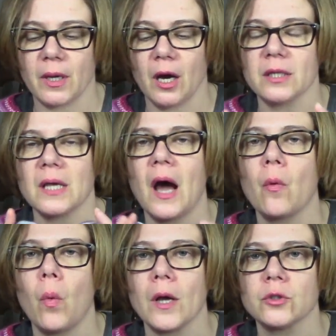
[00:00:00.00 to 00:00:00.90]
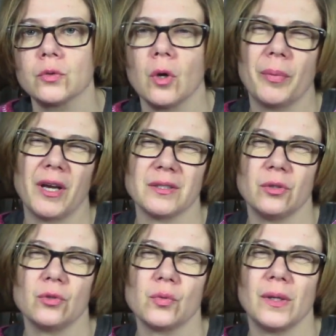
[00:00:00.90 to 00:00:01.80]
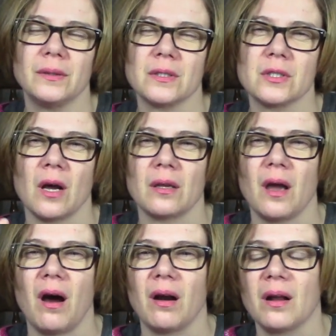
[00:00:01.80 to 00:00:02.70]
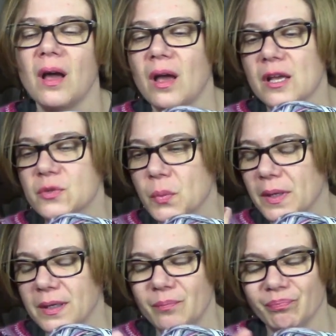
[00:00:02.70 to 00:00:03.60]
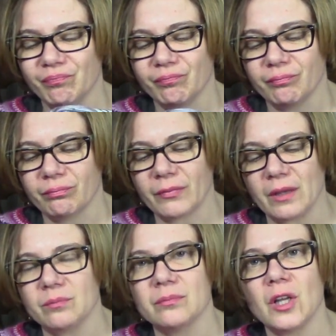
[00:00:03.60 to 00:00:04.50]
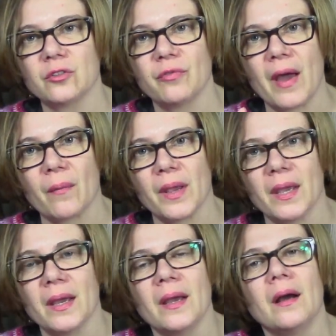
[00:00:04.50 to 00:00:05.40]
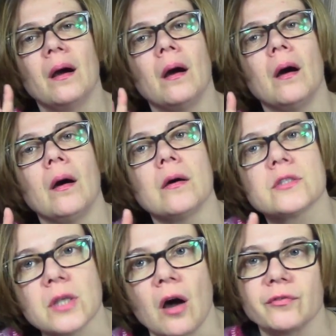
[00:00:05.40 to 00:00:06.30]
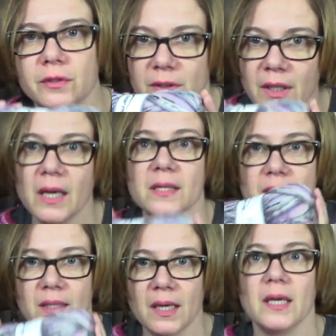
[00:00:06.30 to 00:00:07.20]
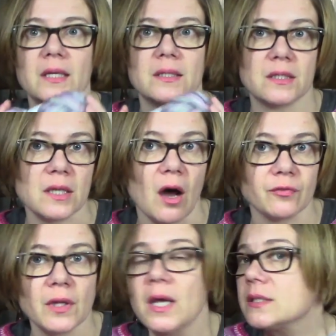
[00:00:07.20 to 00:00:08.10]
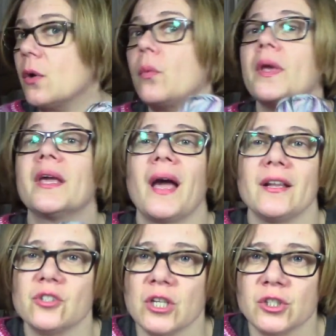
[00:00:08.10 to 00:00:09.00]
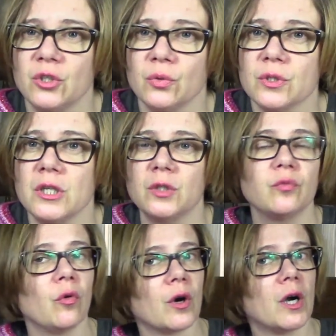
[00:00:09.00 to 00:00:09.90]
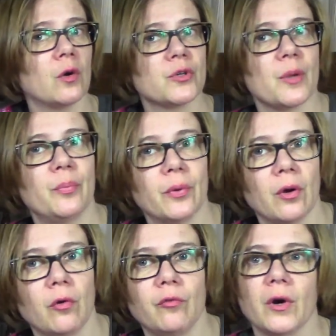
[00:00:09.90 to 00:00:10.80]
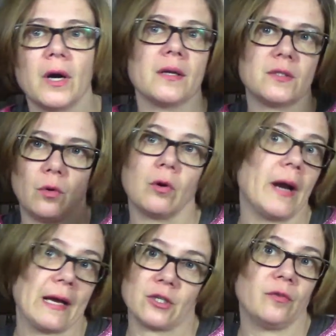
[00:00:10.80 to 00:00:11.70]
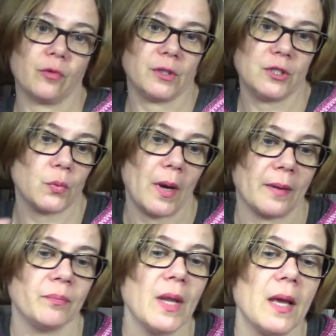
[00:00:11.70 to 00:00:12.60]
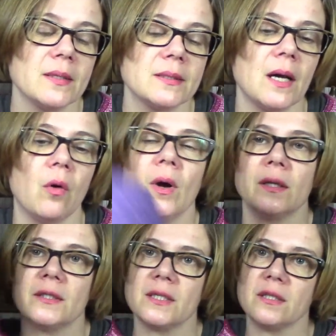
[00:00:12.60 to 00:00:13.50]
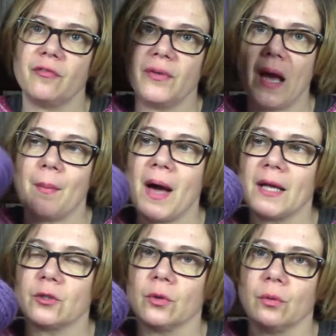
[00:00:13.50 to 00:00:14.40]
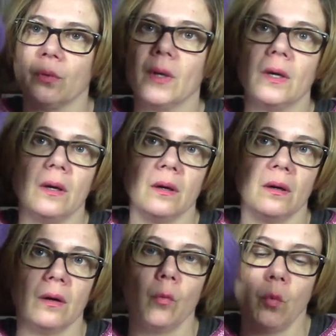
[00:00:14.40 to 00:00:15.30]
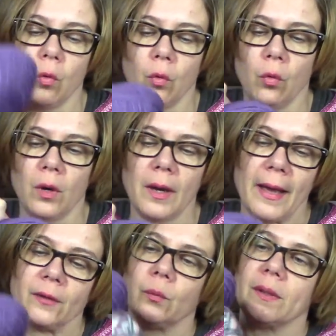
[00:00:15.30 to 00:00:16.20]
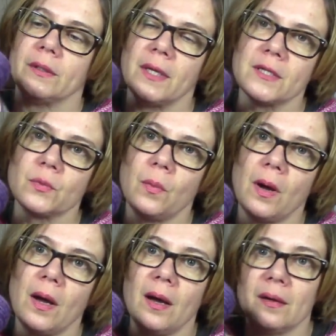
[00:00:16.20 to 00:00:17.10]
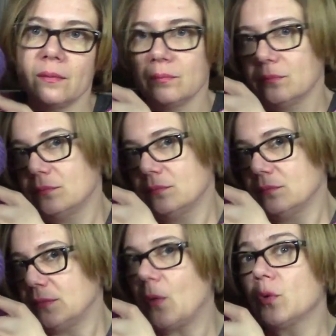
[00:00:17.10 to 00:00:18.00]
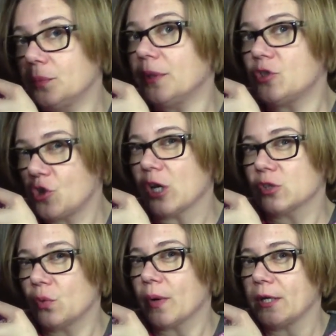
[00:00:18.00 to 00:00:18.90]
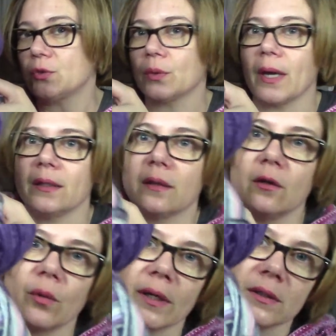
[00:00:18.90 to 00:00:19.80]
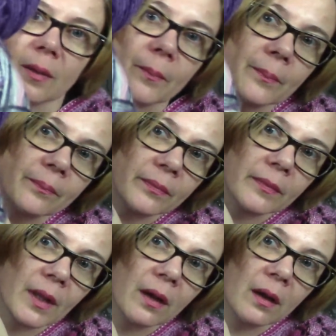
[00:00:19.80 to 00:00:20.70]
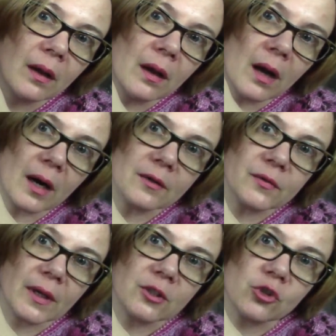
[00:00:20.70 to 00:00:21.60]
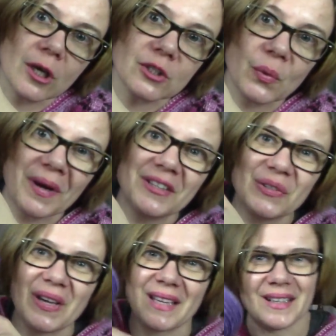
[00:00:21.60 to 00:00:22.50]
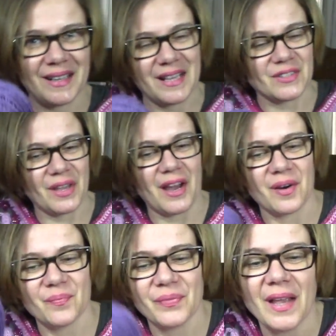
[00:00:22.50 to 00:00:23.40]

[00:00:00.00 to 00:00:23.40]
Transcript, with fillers: because I want to know because usually the sock yarn it's really mm, not very uh, soft. This is soft, so we can just use it for crochet pullovers or actually for this one. So this is the Fiammato uh, wool and with this one they would be just great together. Look at them. Aren't they just great together? Yes, they are.